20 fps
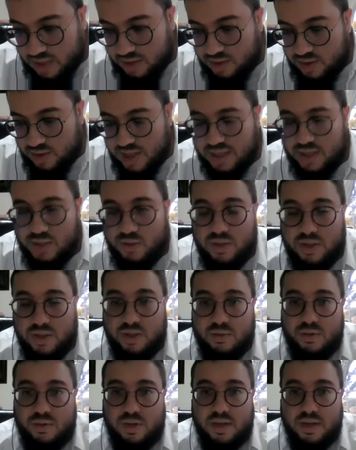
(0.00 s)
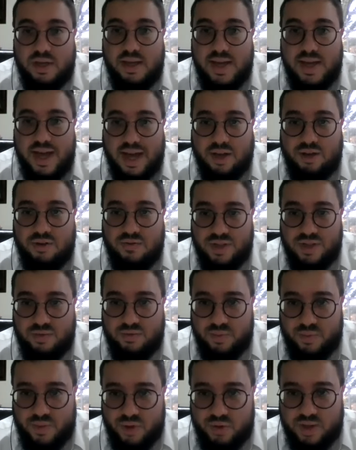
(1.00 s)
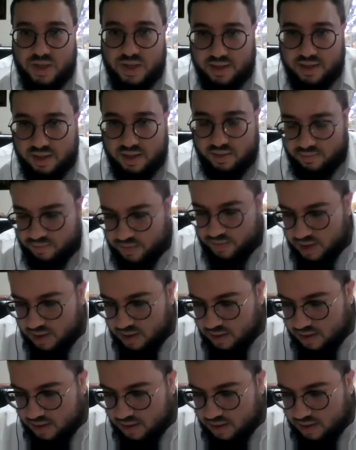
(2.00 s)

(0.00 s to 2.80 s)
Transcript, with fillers: And so that's what the, the Yaakov is rebuking them.